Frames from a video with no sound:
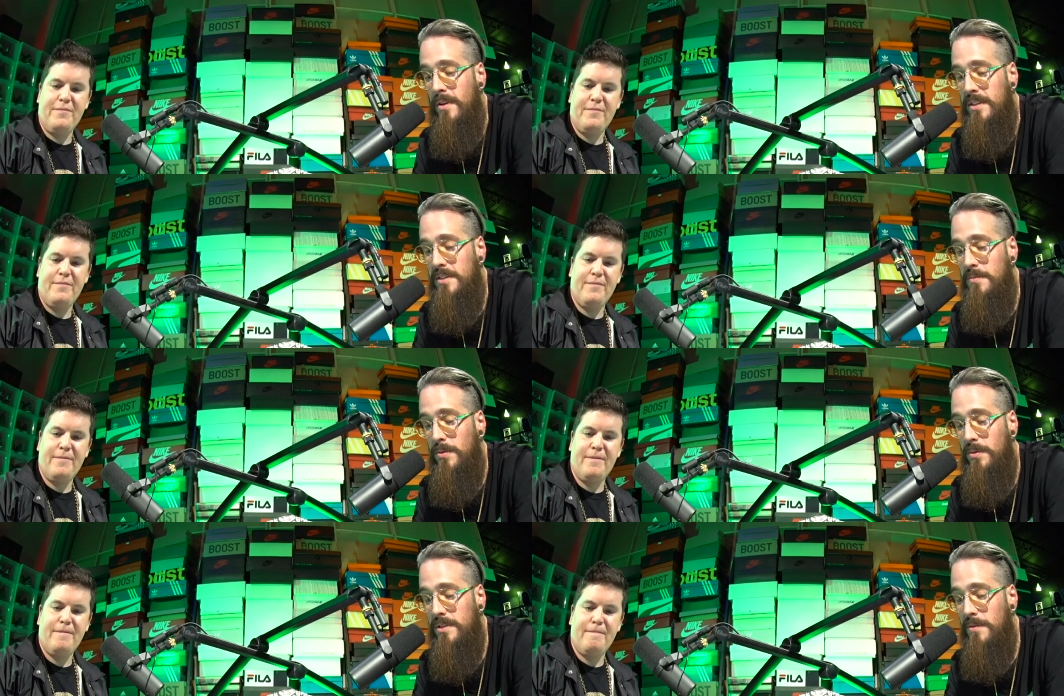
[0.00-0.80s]
Speaker 1: Let's just
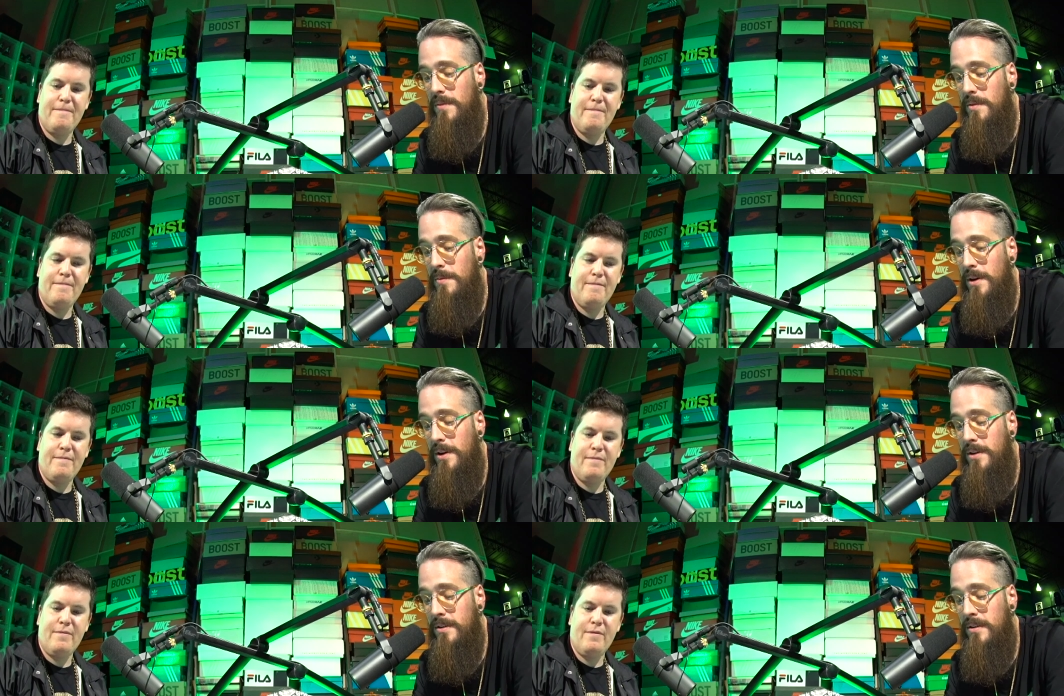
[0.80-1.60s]
pull something up
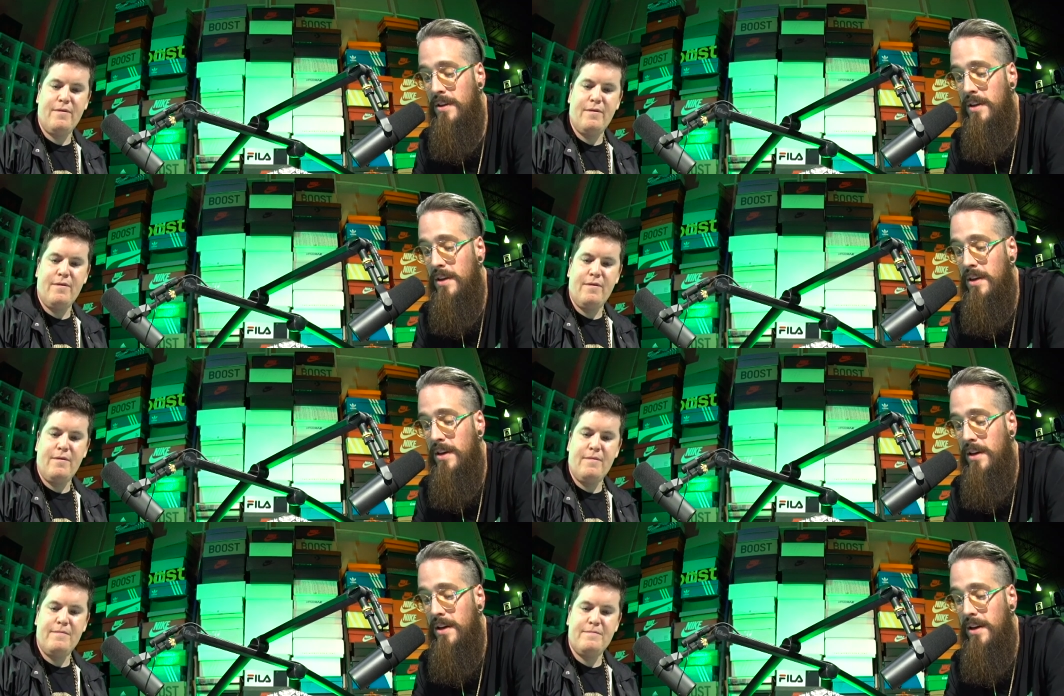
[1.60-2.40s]
here.
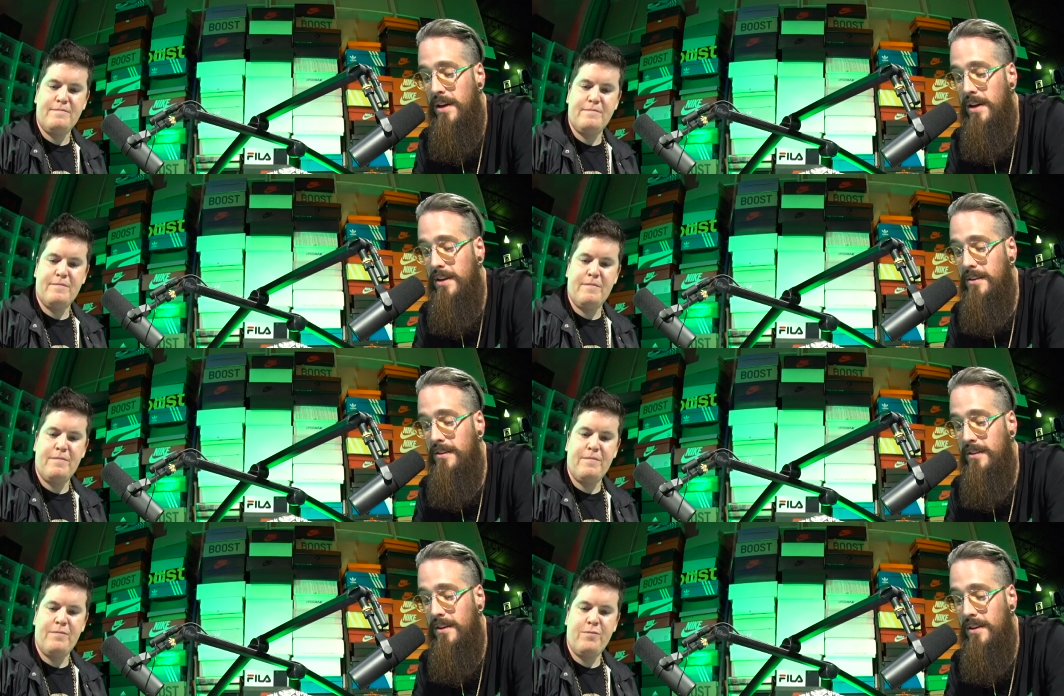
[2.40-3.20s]

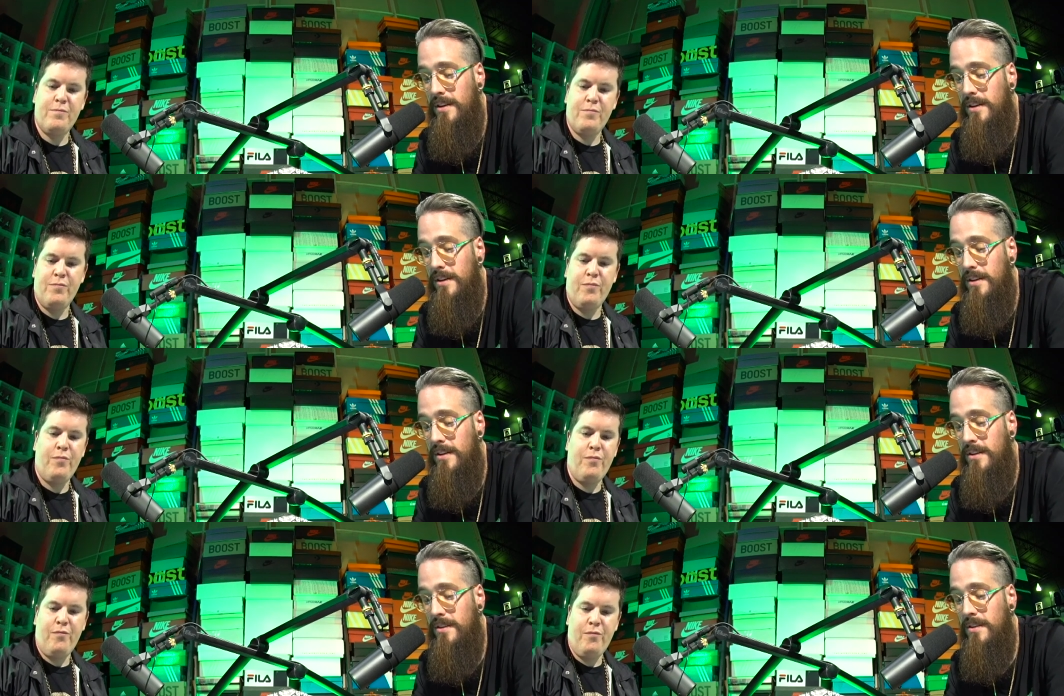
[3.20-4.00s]
And uh,
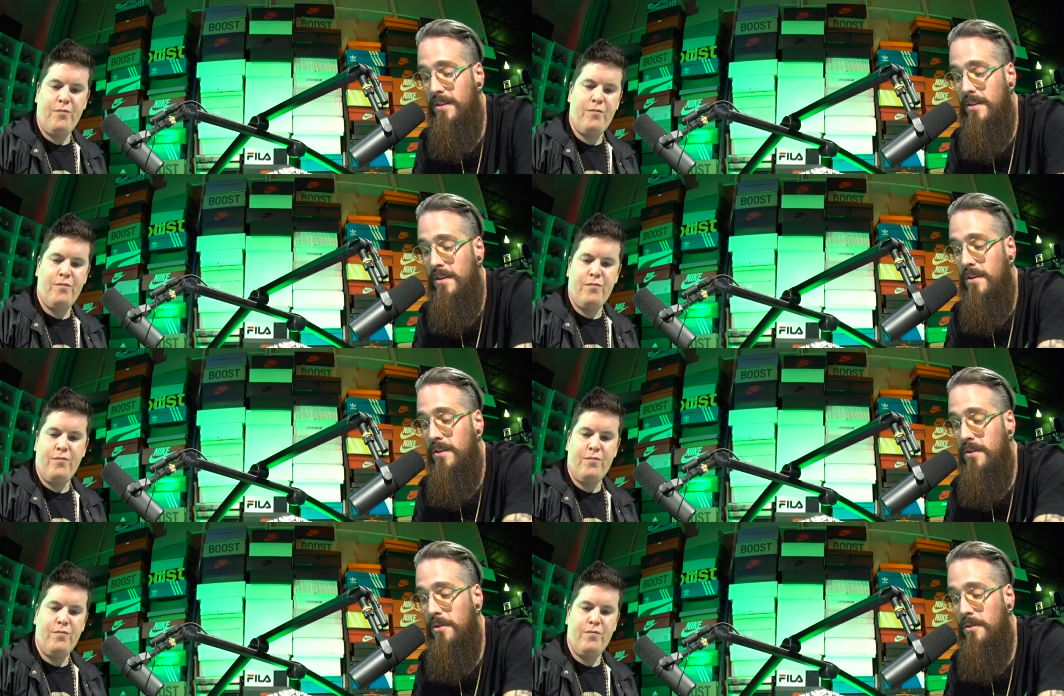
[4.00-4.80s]

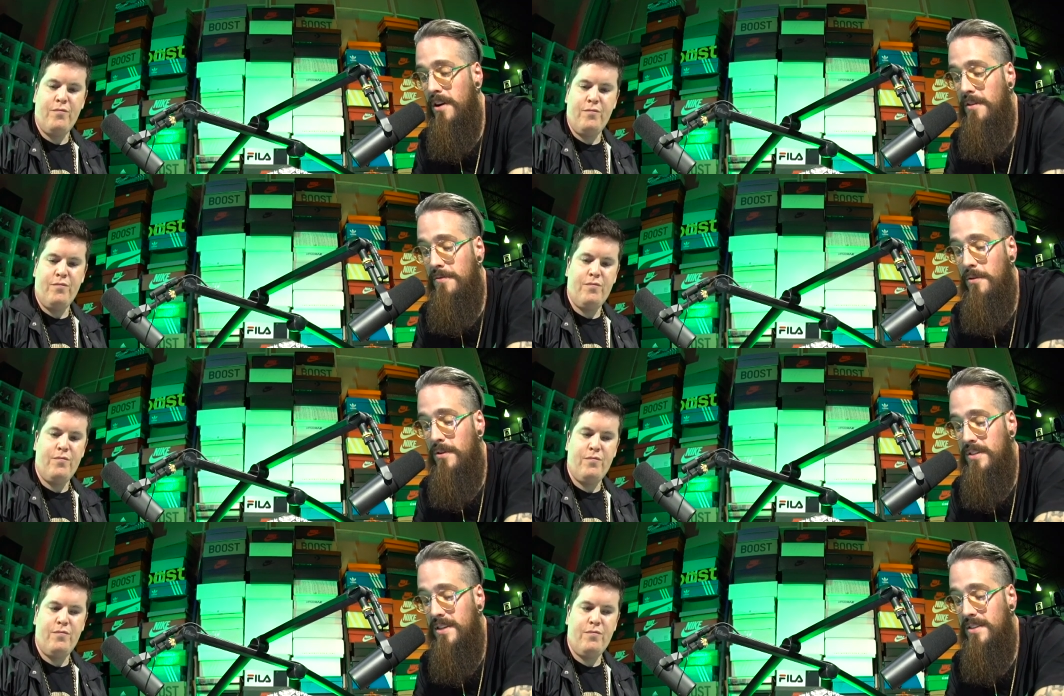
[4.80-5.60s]
Cool Gray
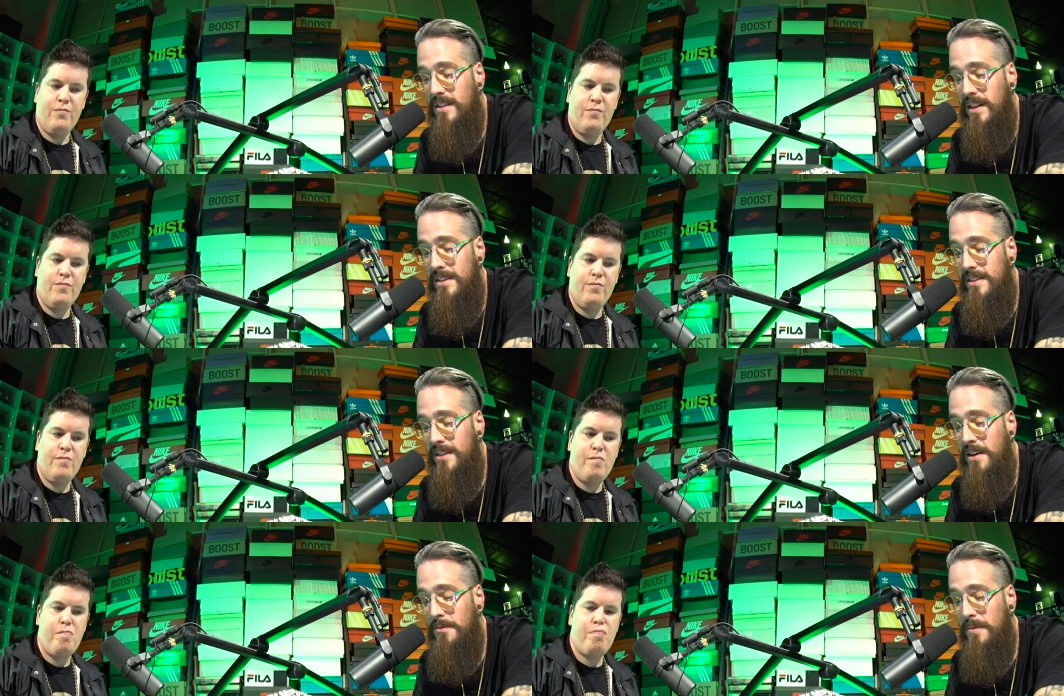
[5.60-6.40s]
4s, that's a
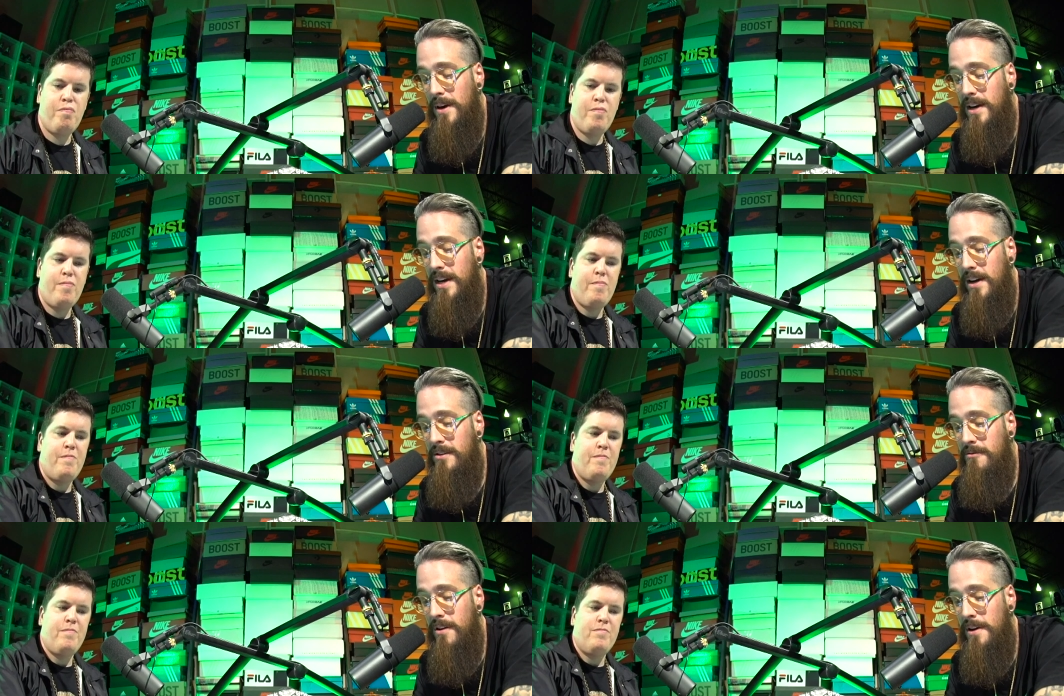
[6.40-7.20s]
classic coming back
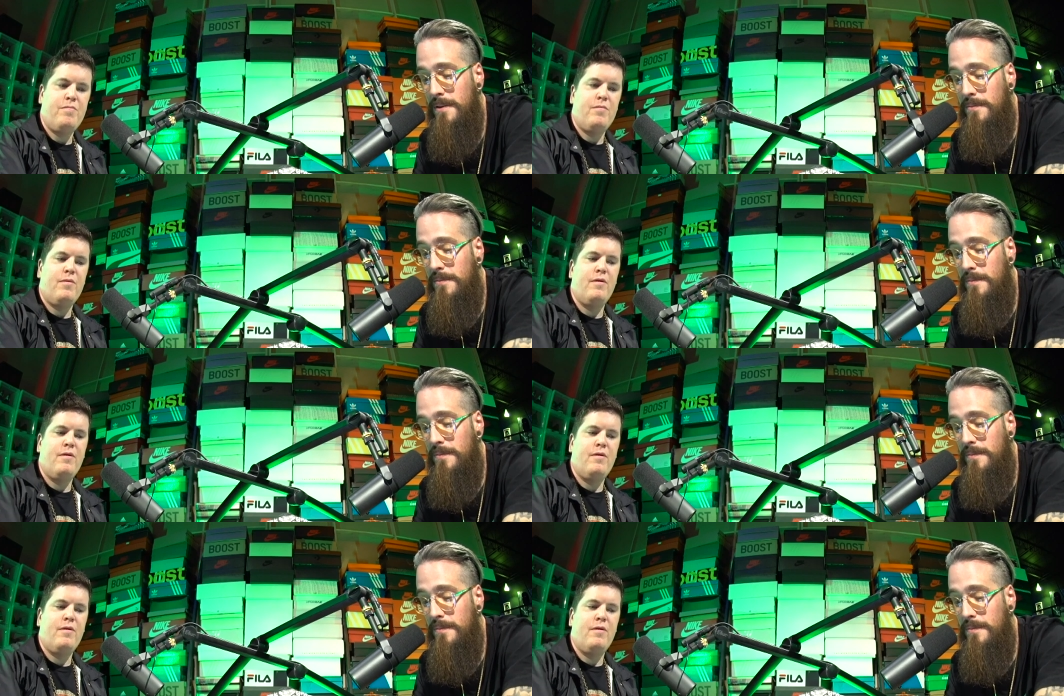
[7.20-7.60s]
out, right?